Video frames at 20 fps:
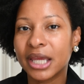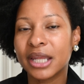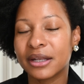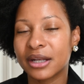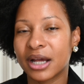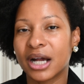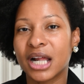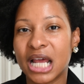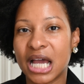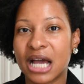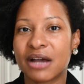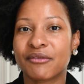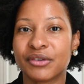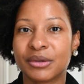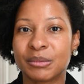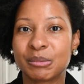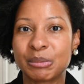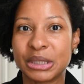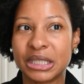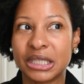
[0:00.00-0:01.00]
and not have
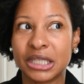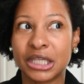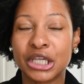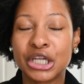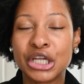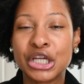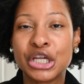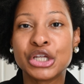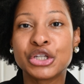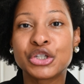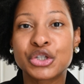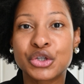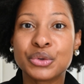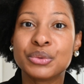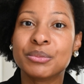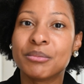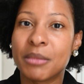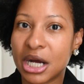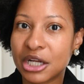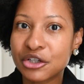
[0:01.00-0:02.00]
it be
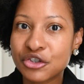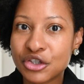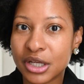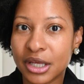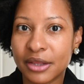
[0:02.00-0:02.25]
too much,